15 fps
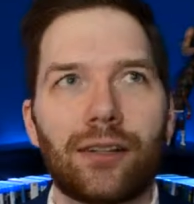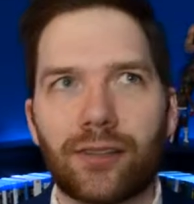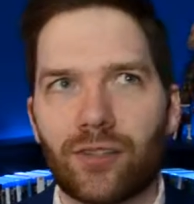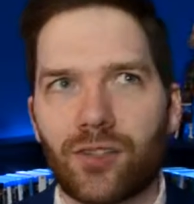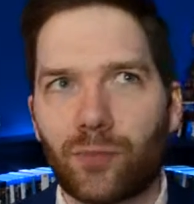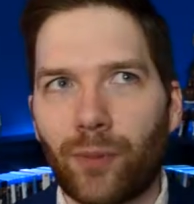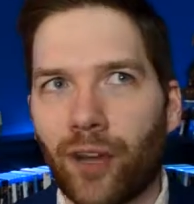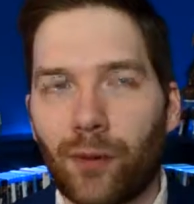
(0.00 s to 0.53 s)

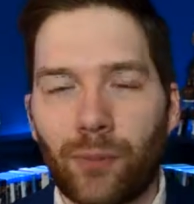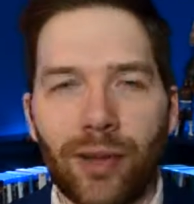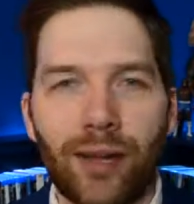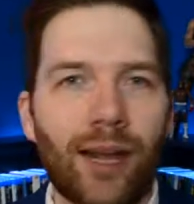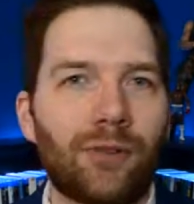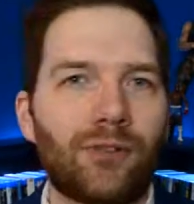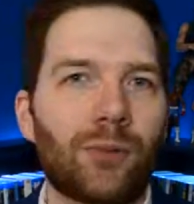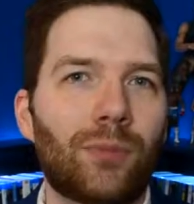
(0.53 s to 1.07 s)
Does
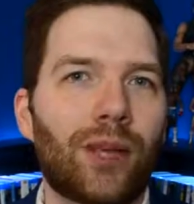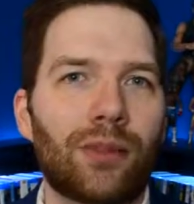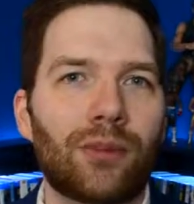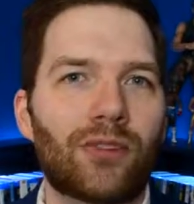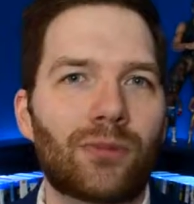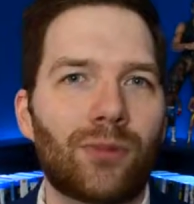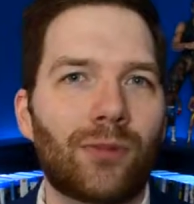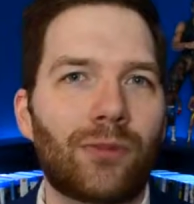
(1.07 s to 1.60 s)
Spider-Man have to be in
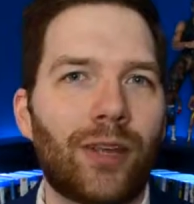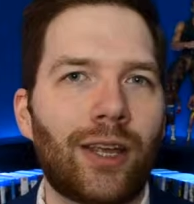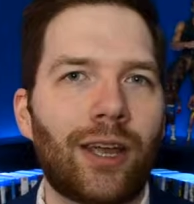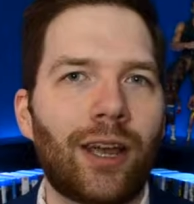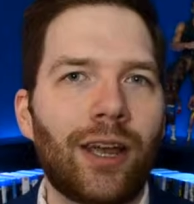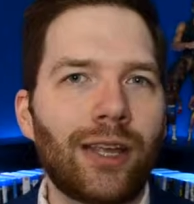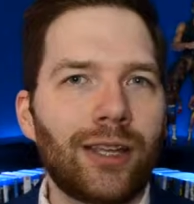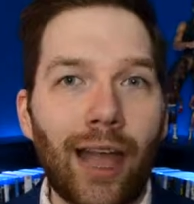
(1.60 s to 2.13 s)
this
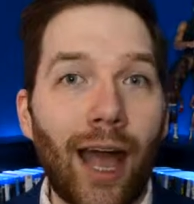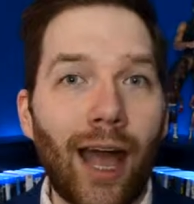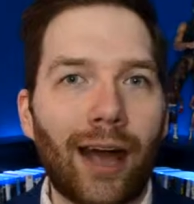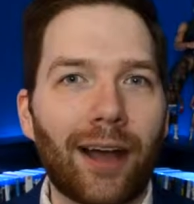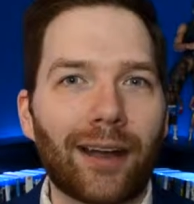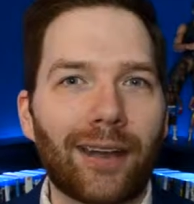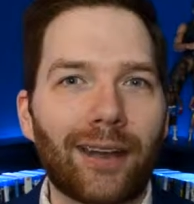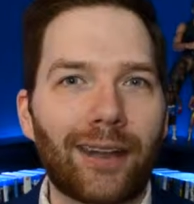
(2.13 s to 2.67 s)
movie?
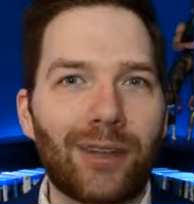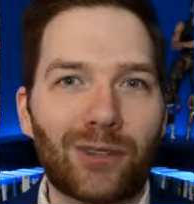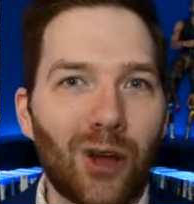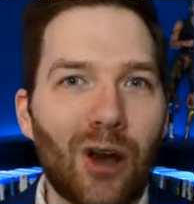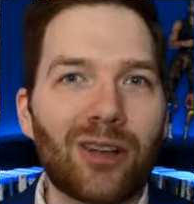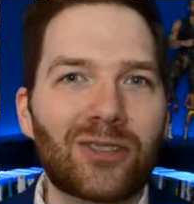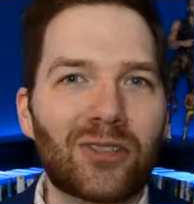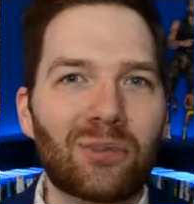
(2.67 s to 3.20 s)
Yeah, he's
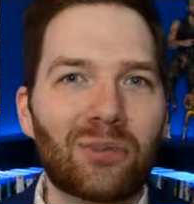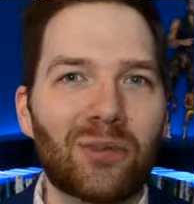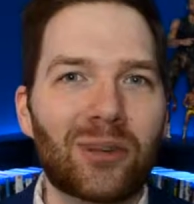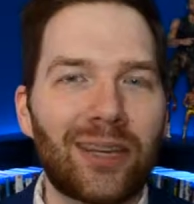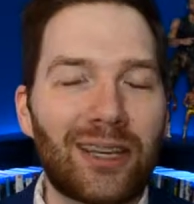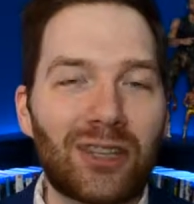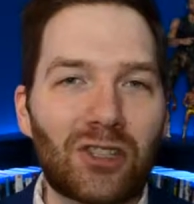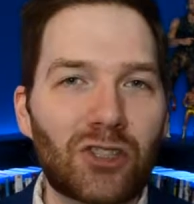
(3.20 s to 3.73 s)
awesome.
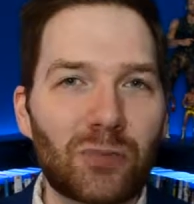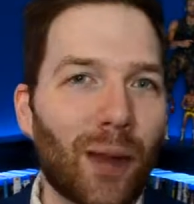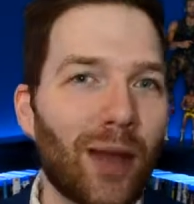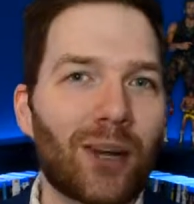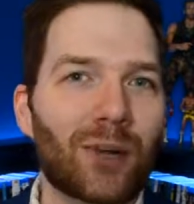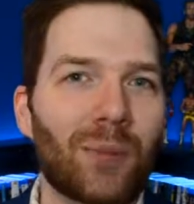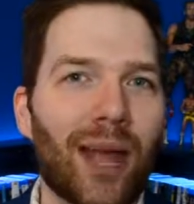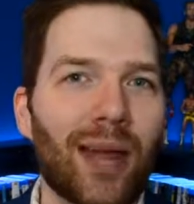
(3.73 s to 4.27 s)
He's
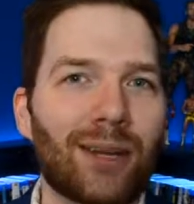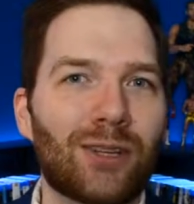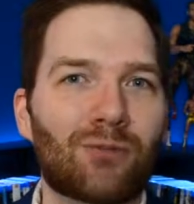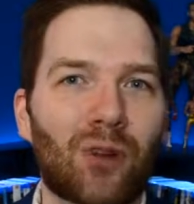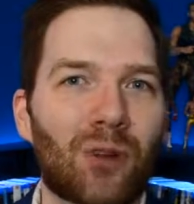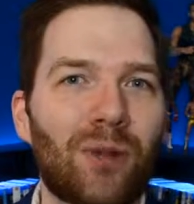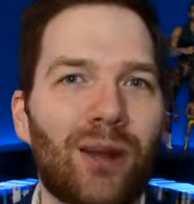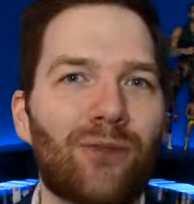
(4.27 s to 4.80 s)
Spider-Man. He's
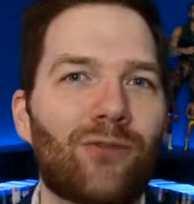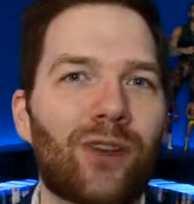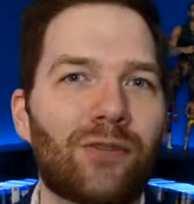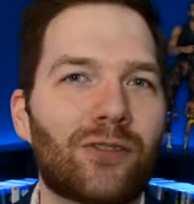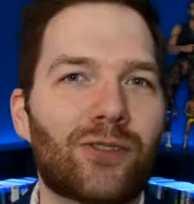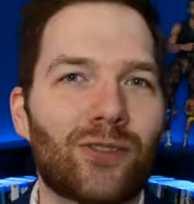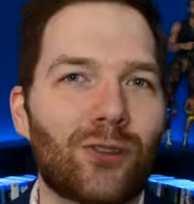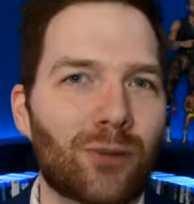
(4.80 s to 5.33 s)
one of my
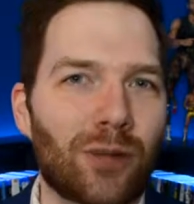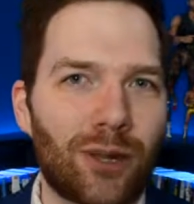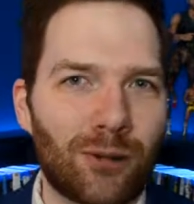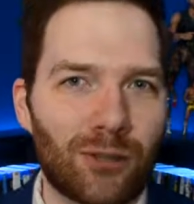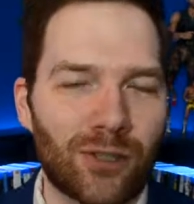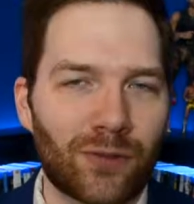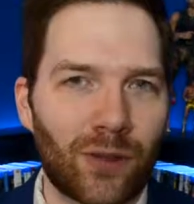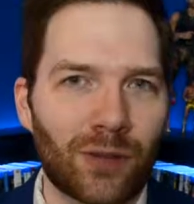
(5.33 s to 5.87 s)
favorite
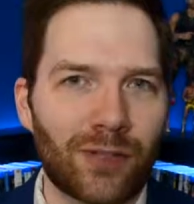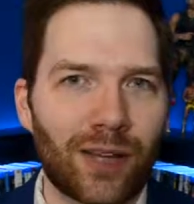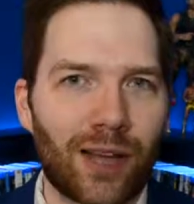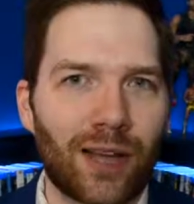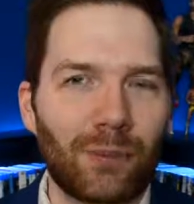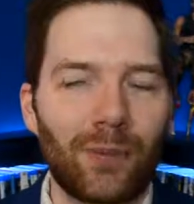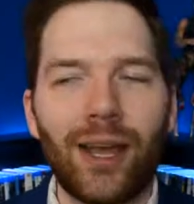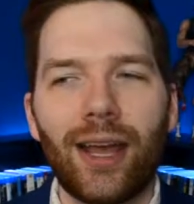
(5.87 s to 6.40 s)
superheroes of all
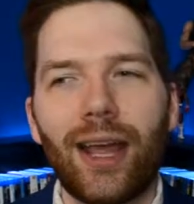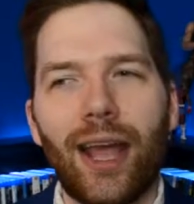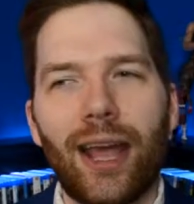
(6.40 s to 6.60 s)
time.